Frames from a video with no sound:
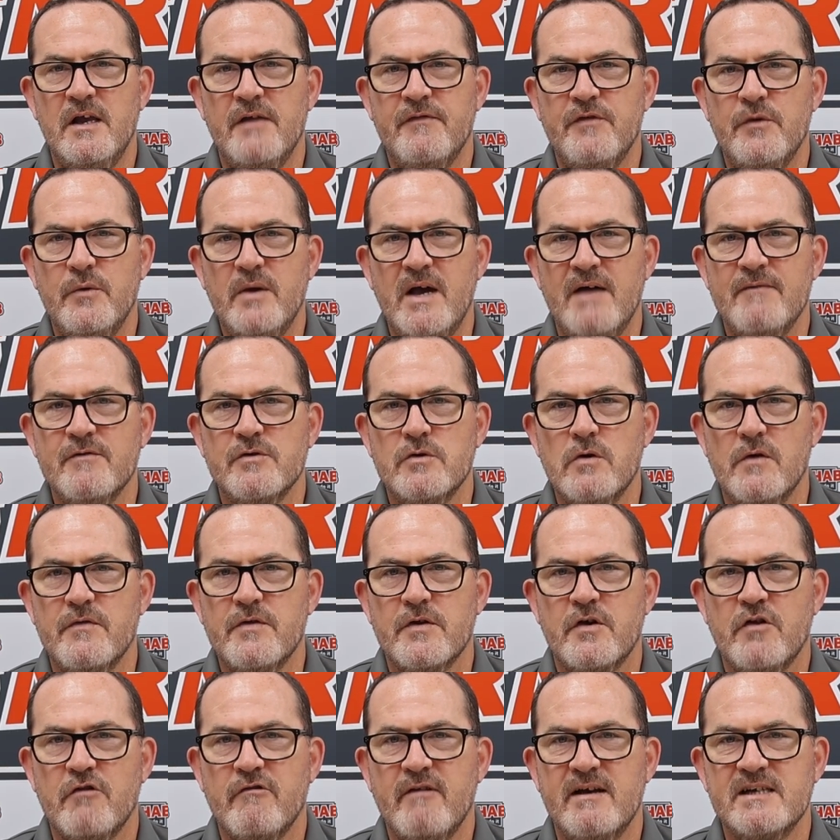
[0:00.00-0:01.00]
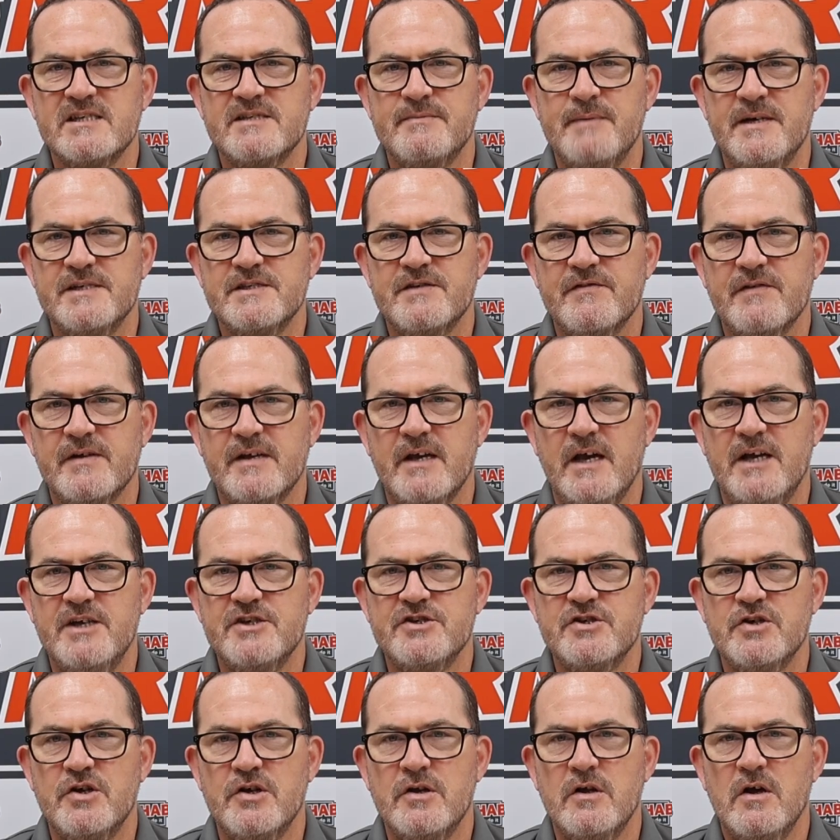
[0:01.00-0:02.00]
If you haven't got the correct
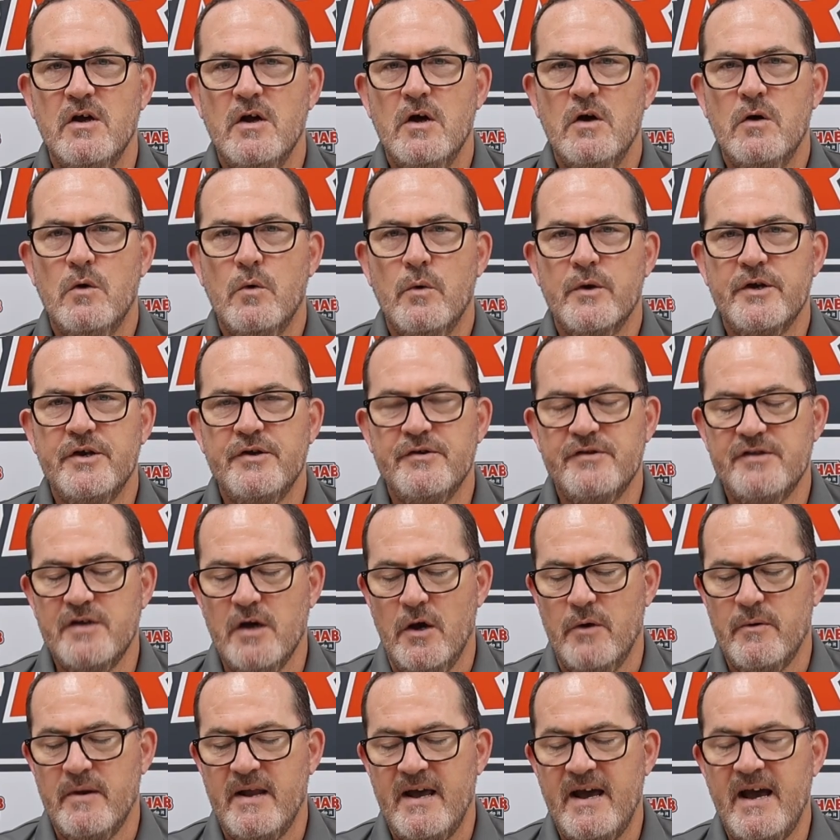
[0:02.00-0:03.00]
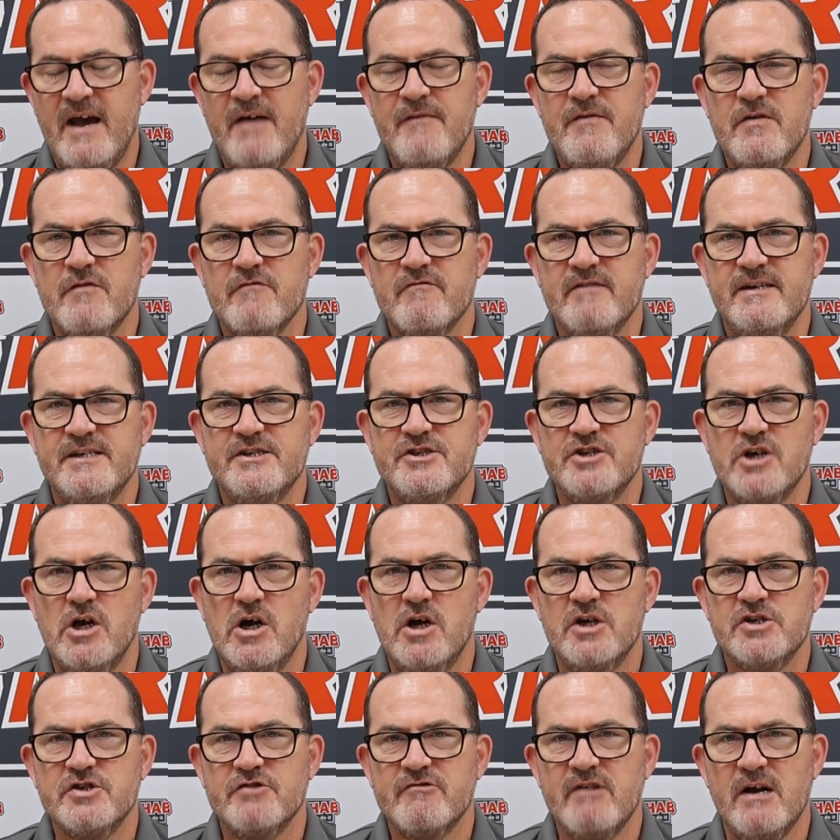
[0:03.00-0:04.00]
specification or you don't have a
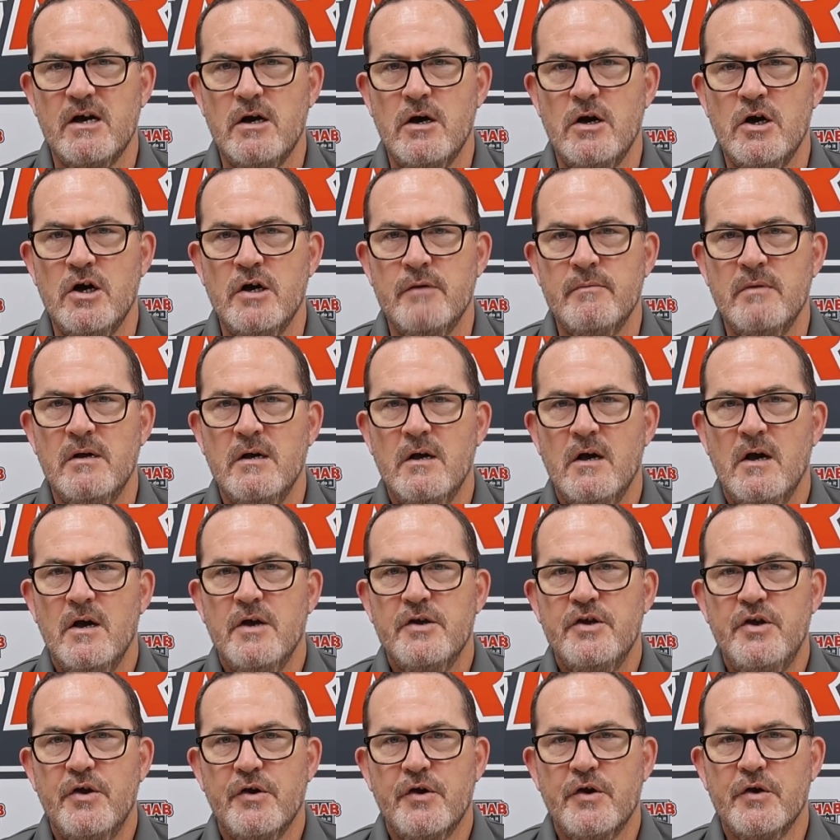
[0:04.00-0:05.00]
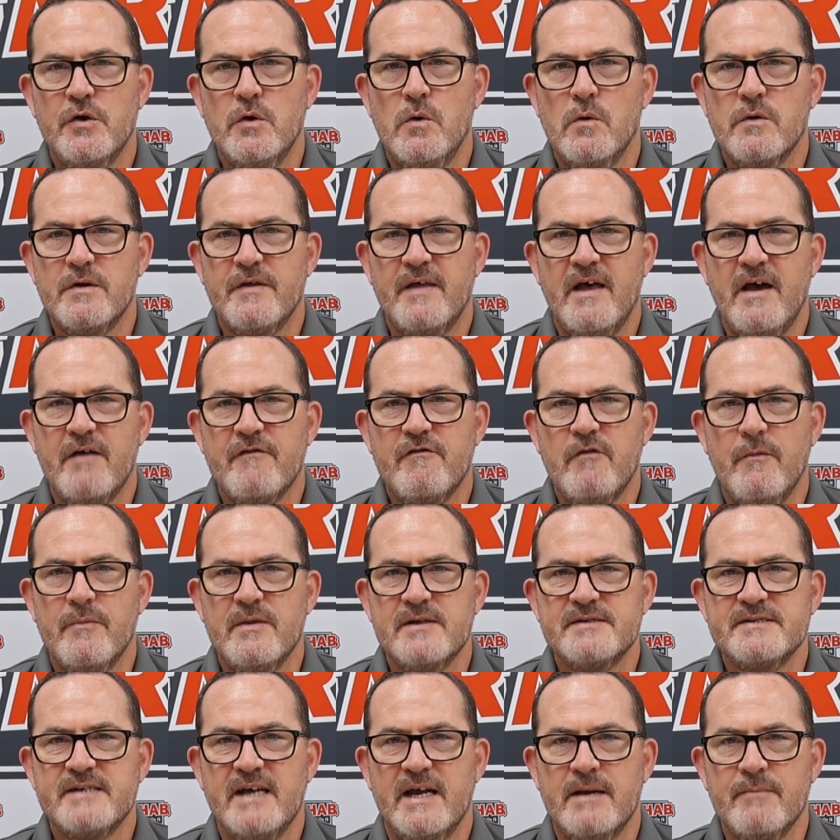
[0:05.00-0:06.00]
recharger at home, you can order that from
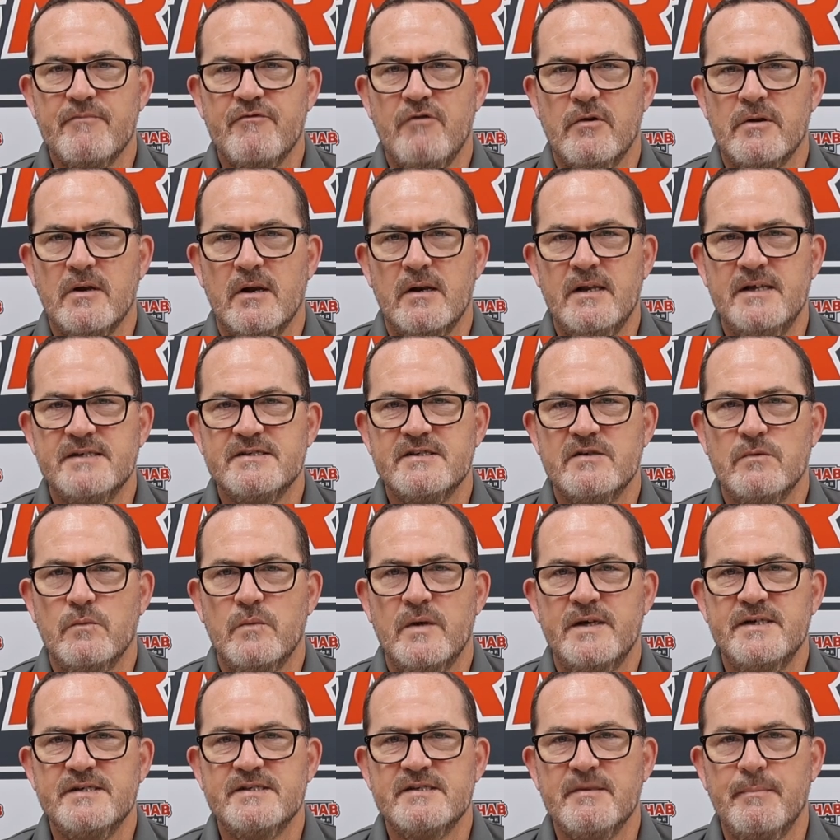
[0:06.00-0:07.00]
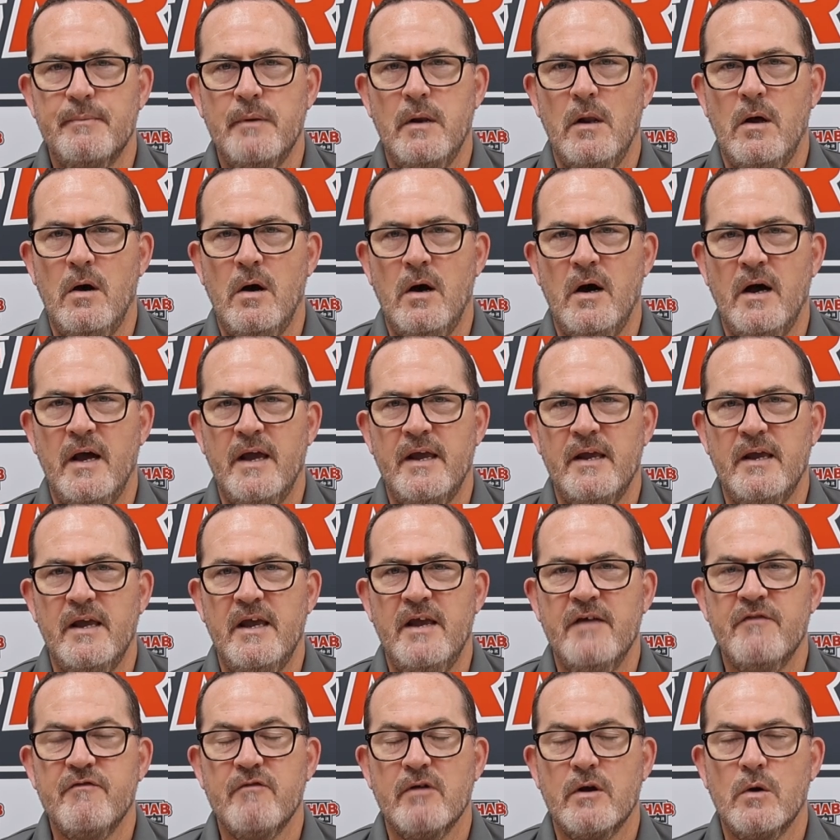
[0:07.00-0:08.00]
the same product list, and we supply,
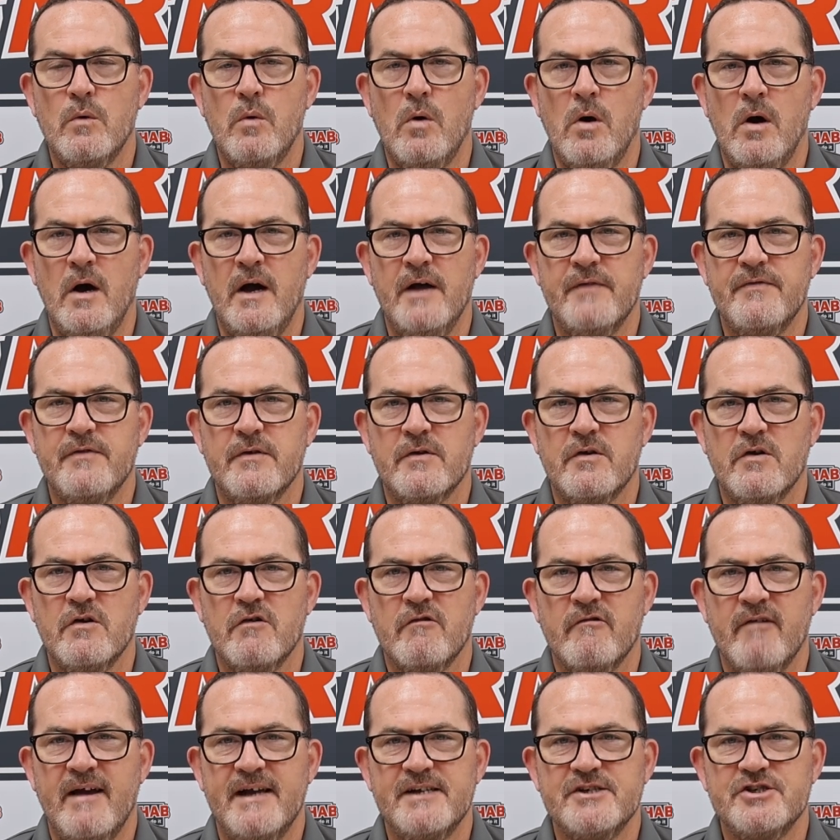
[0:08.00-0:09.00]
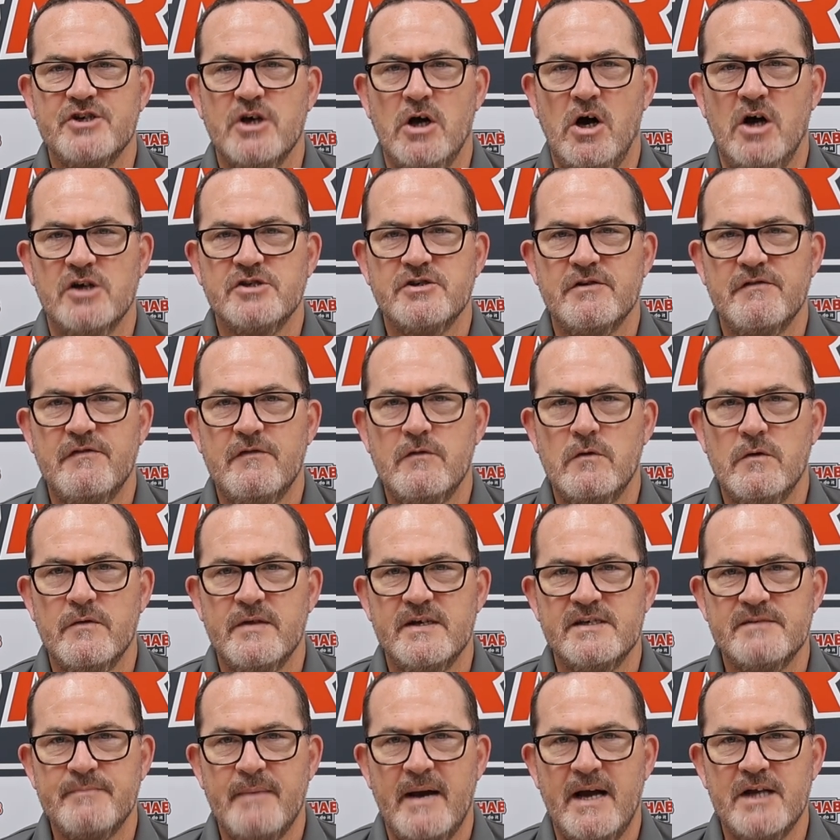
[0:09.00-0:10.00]
if required, the correct charger for
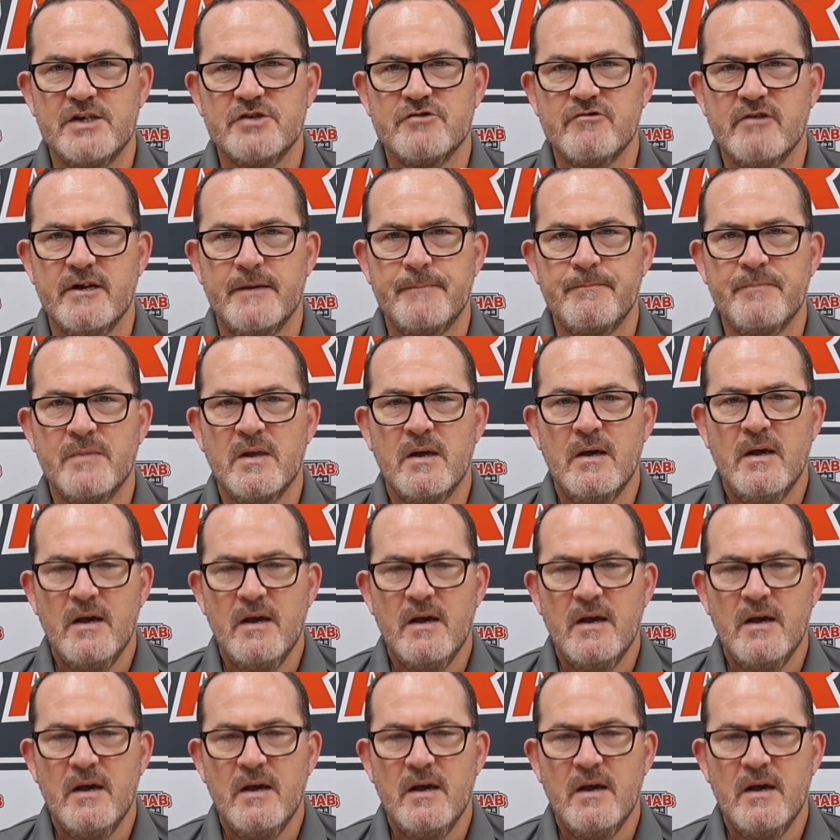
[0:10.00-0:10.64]
this battery.